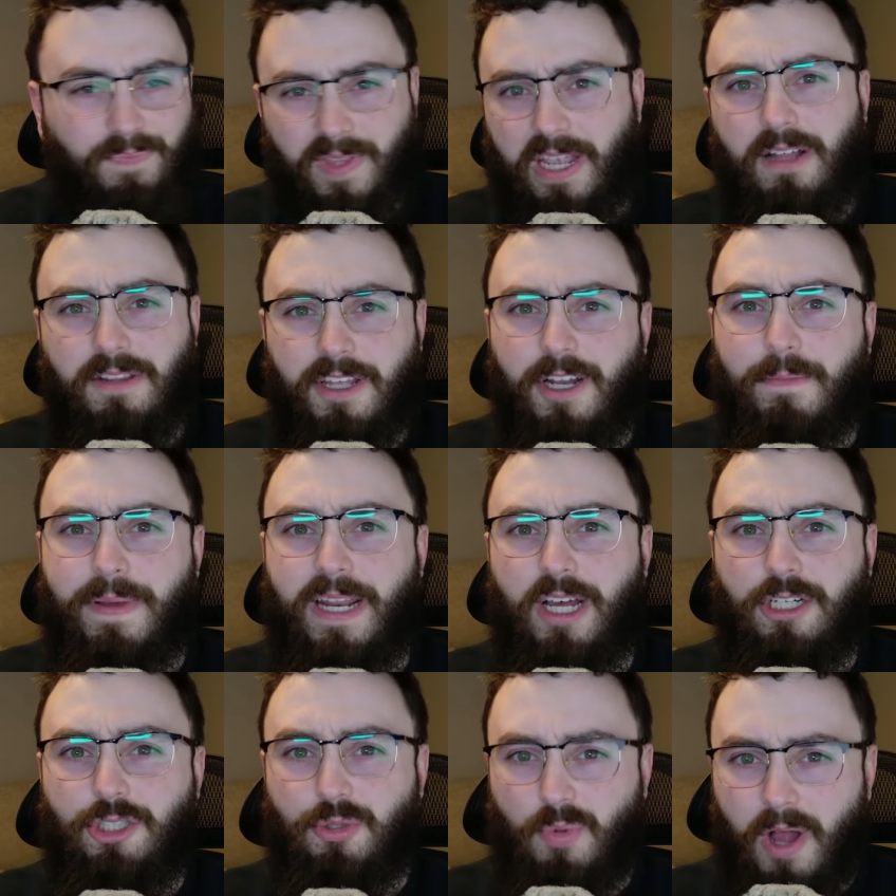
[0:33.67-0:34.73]
a little bit of
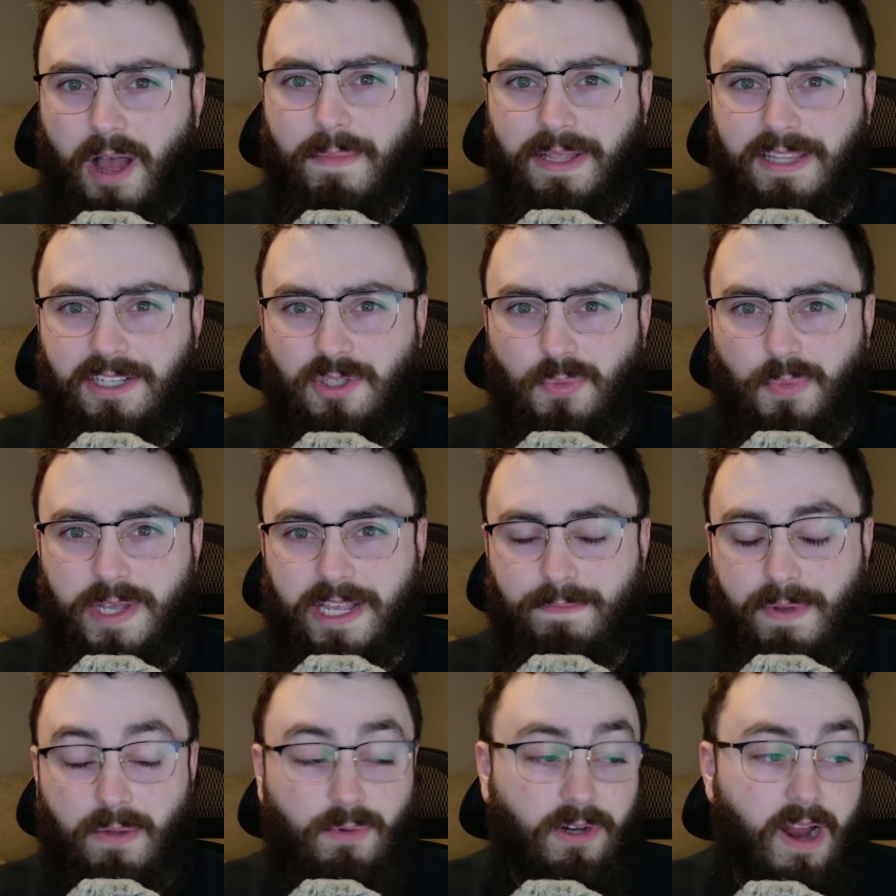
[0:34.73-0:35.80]
drama this week.
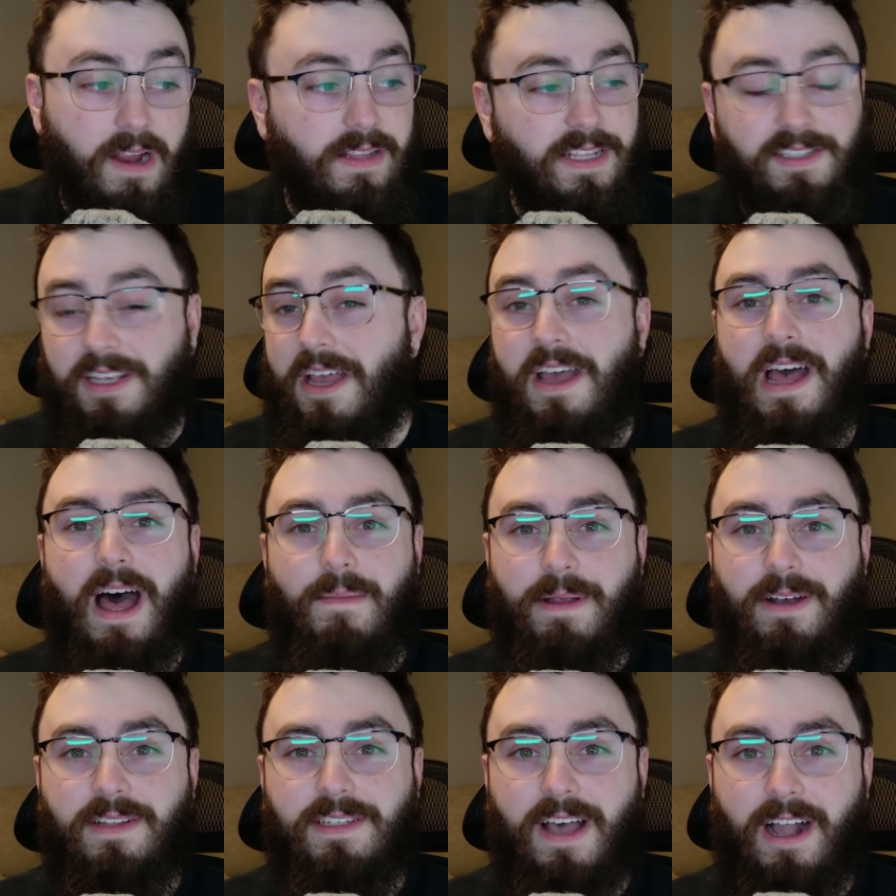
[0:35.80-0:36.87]
But regardless, I'm here
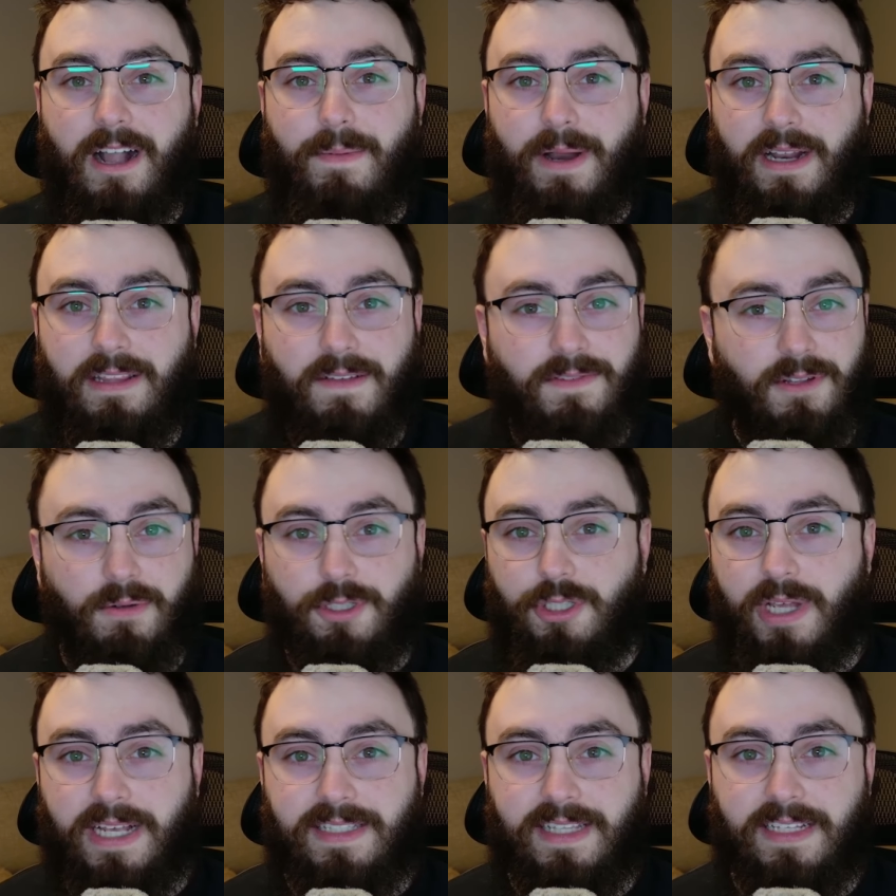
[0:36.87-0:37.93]
to talk about it. I'd love to know what you
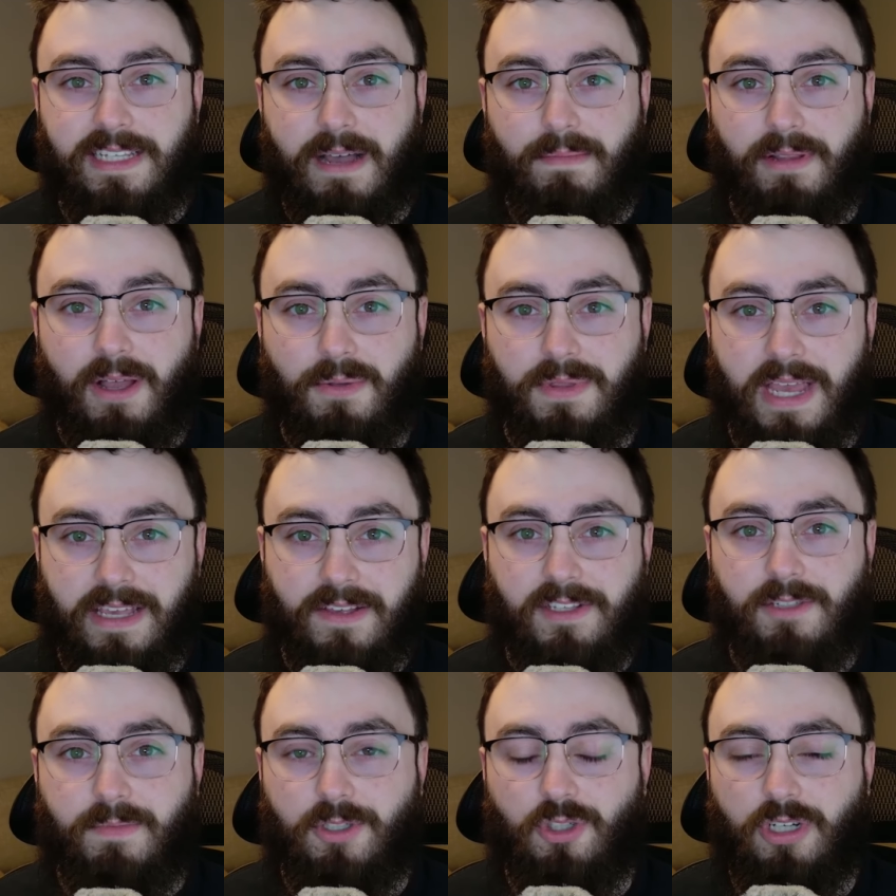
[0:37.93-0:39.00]
guys think down below. Thank you
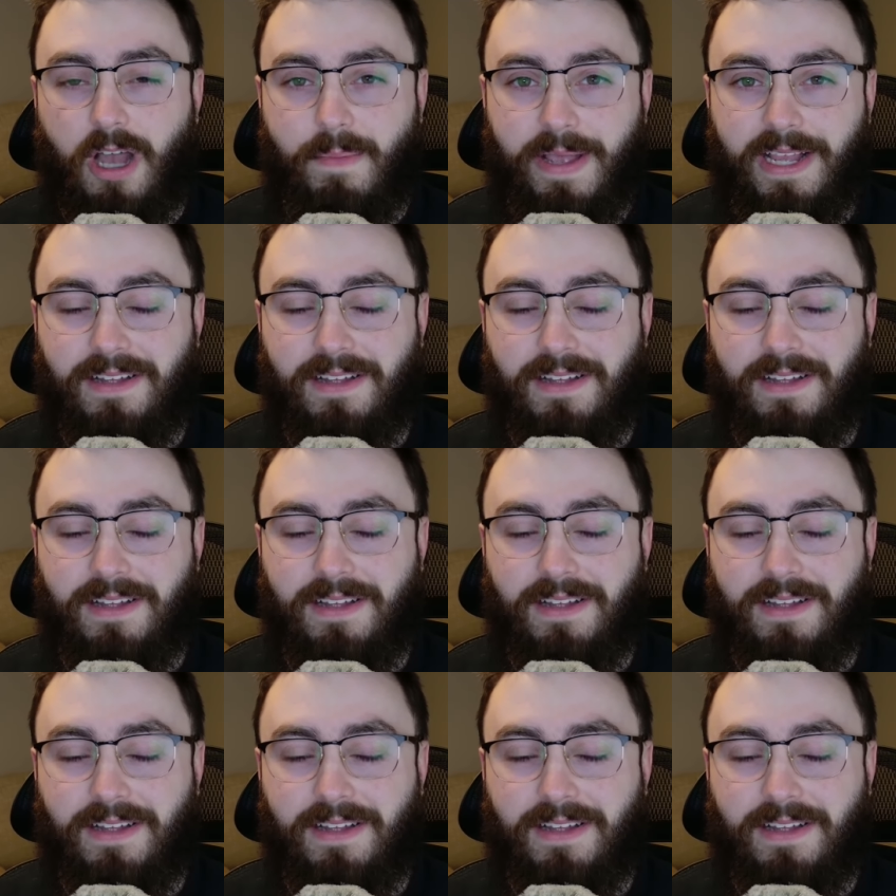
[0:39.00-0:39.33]
so much for coming.